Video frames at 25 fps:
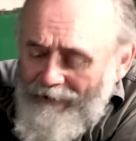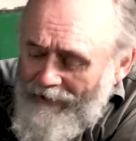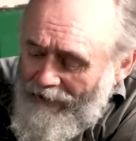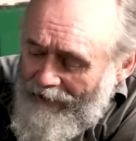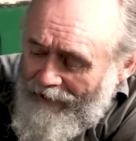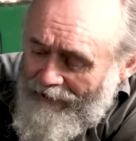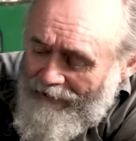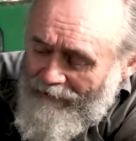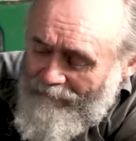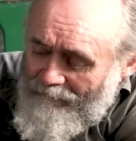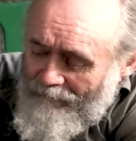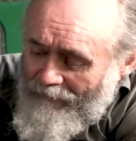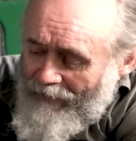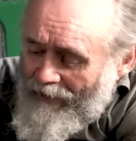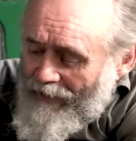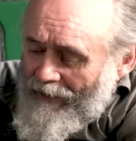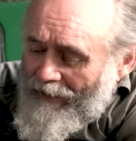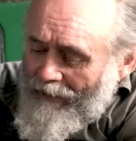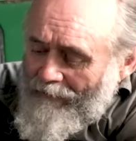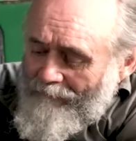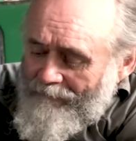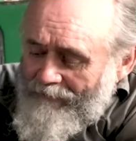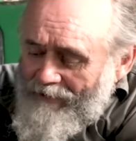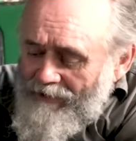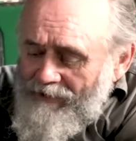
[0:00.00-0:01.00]
it out.
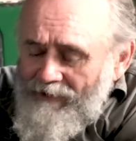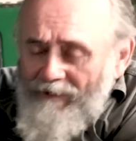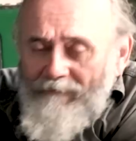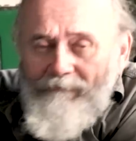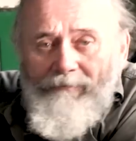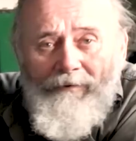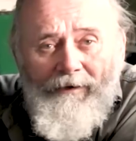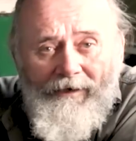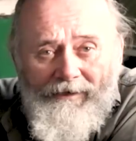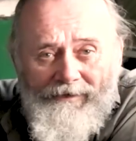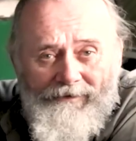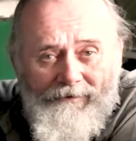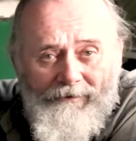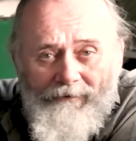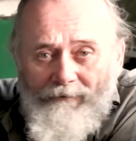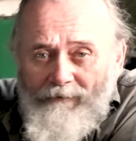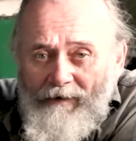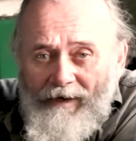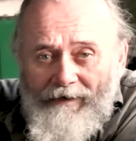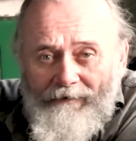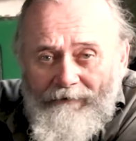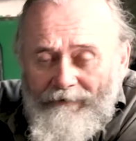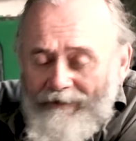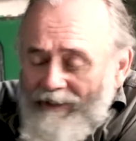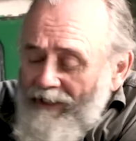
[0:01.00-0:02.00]
Um, this compressor will
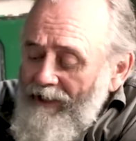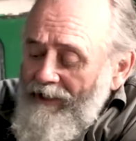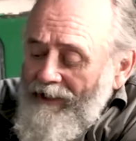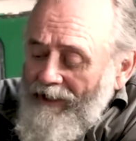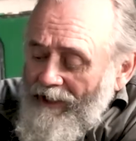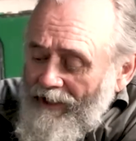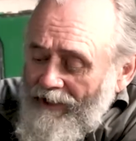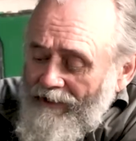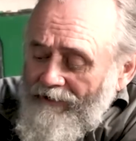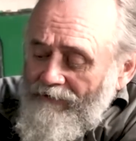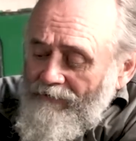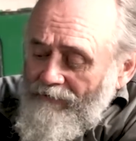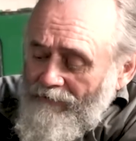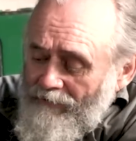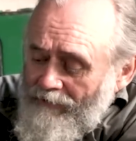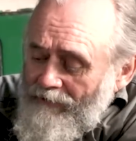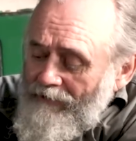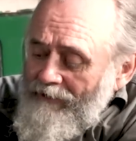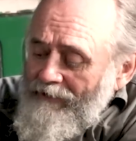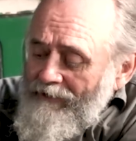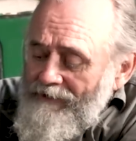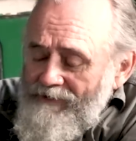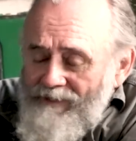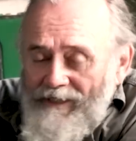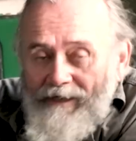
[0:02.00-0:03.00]
run on any angle,
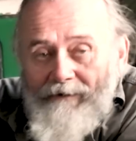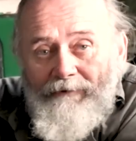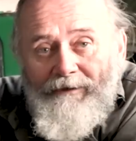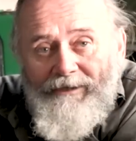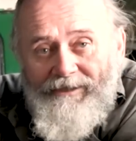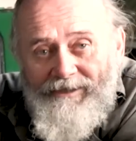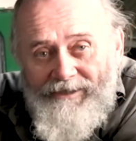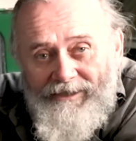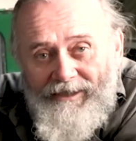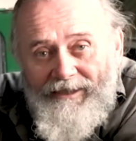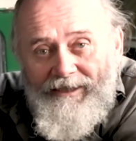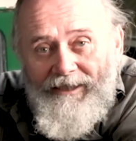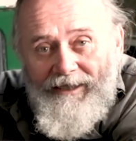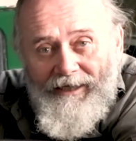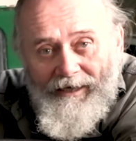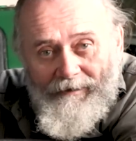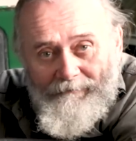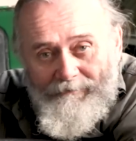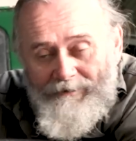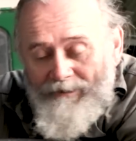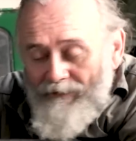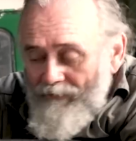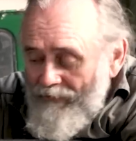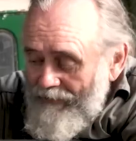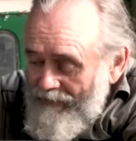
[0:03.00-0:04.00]
so it's sitting
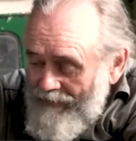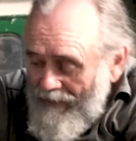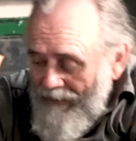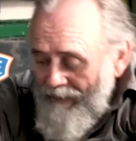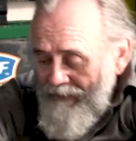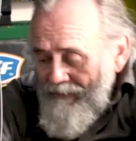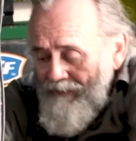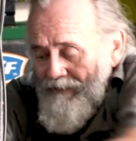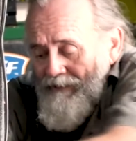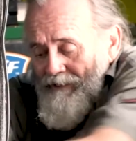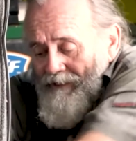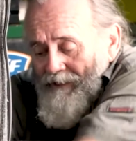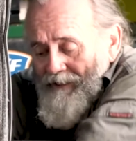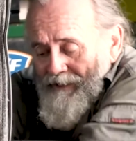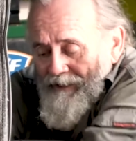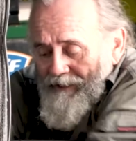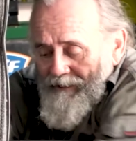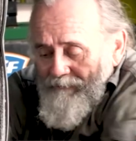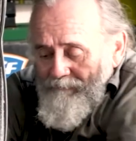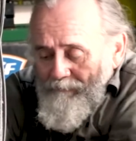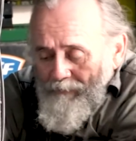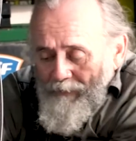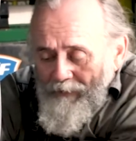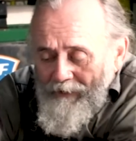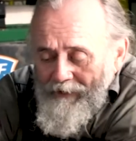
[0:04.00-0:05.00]
upside down.
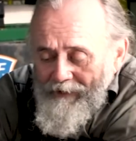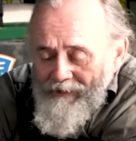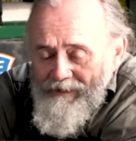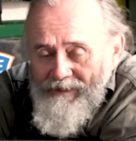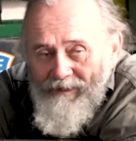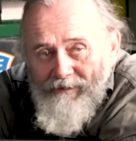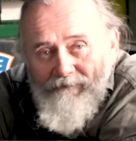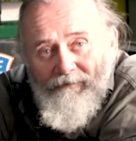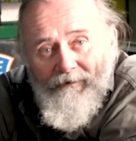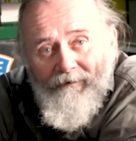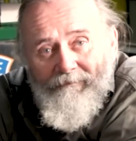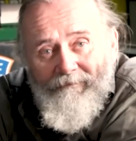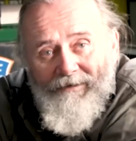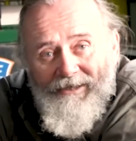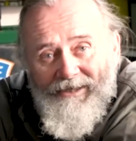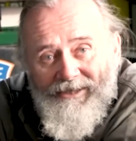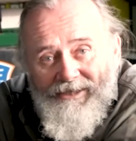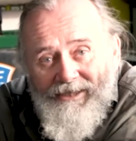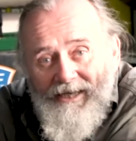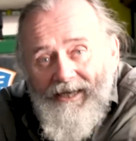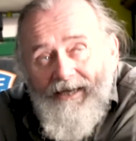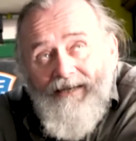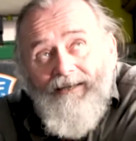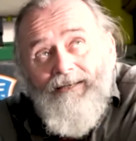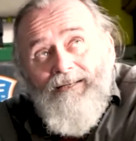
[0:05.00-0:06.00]
It breathes from
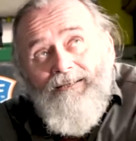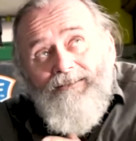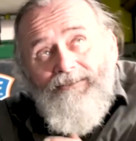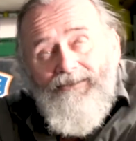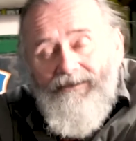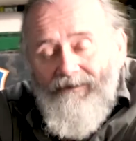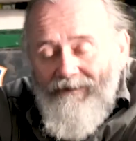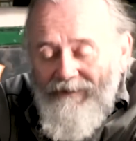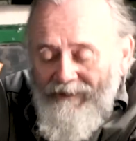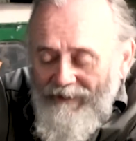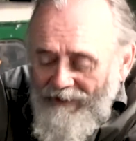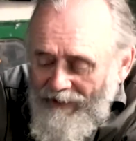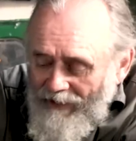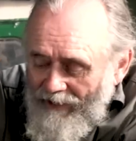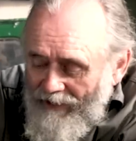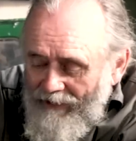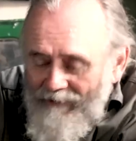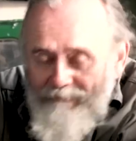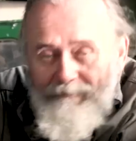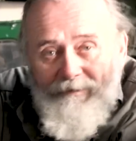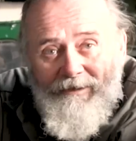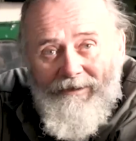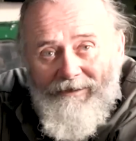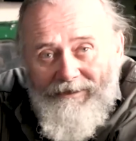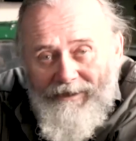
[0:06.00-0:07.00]
this end inside the
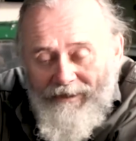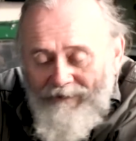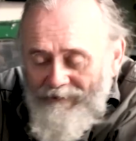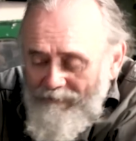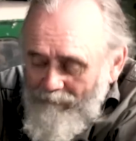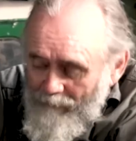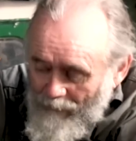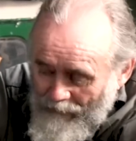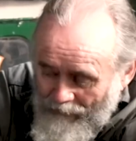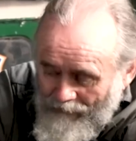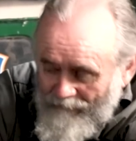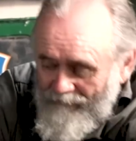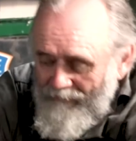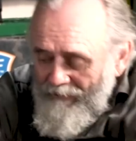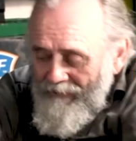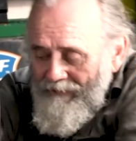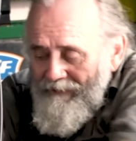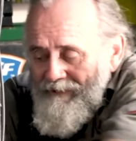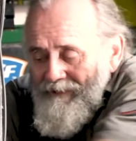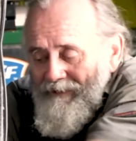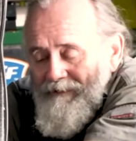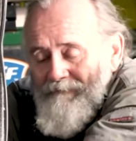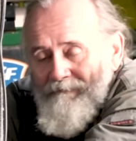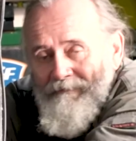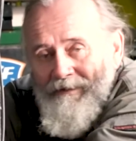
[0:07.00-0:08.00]
canopy, so it's perfect.
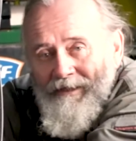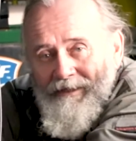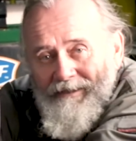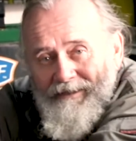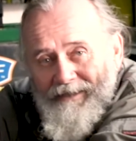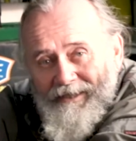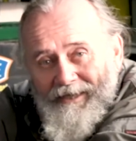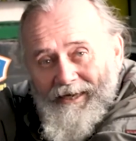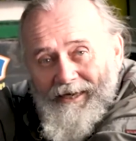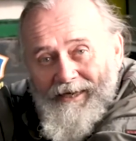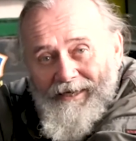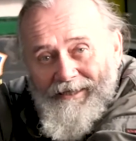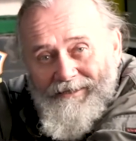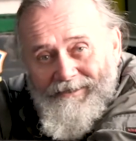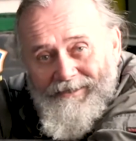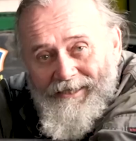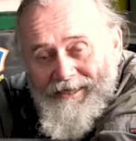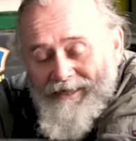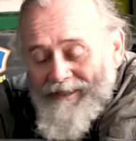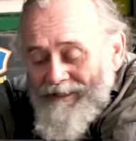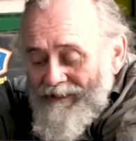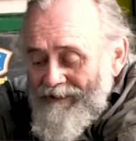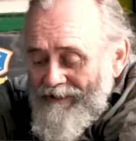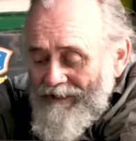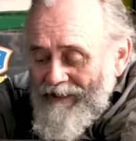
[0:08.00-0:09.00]
The air
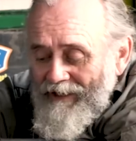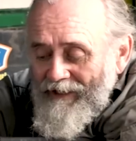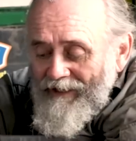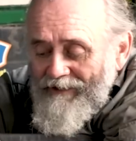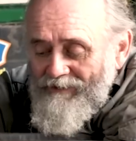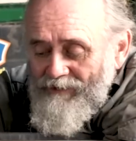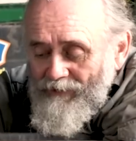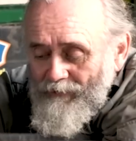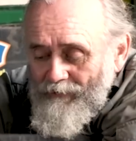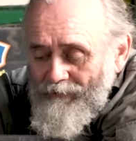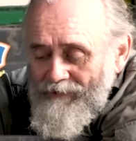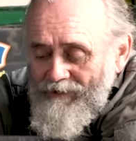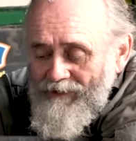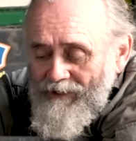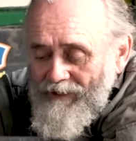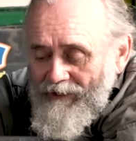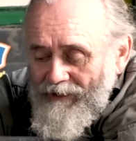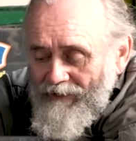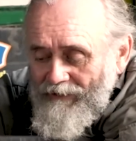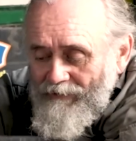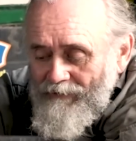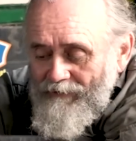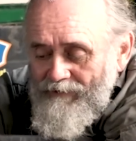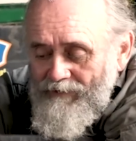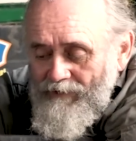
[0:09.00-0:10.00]
tank, it's all
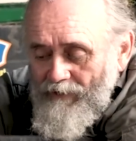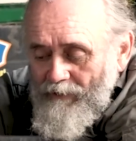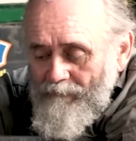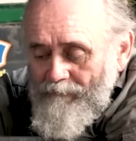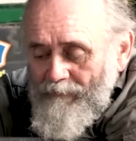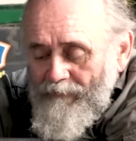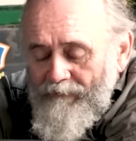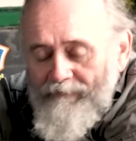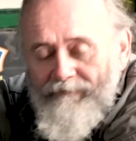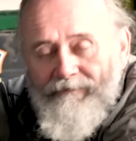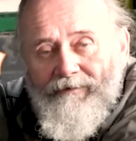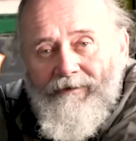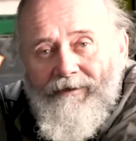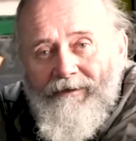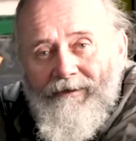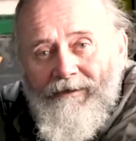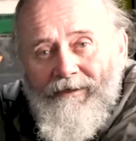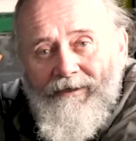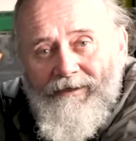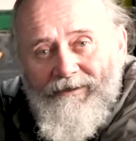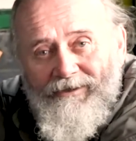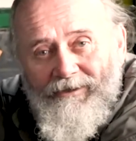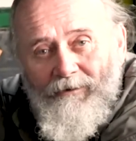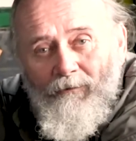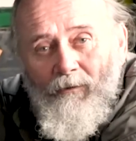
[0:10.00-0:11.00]
sitting on top of
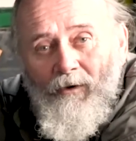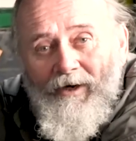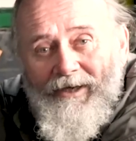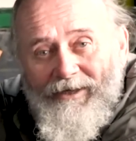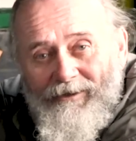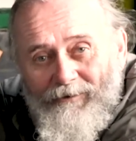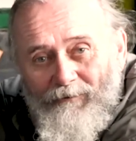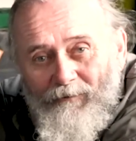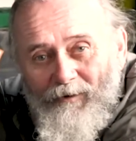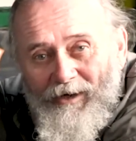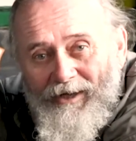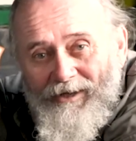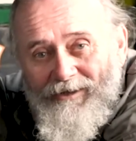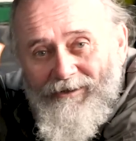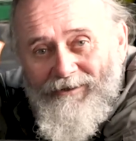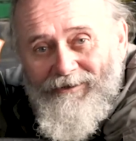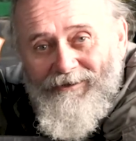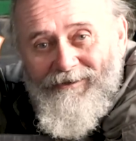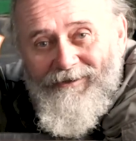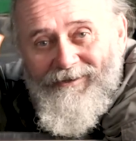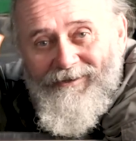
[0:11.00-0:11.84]
the wheel well,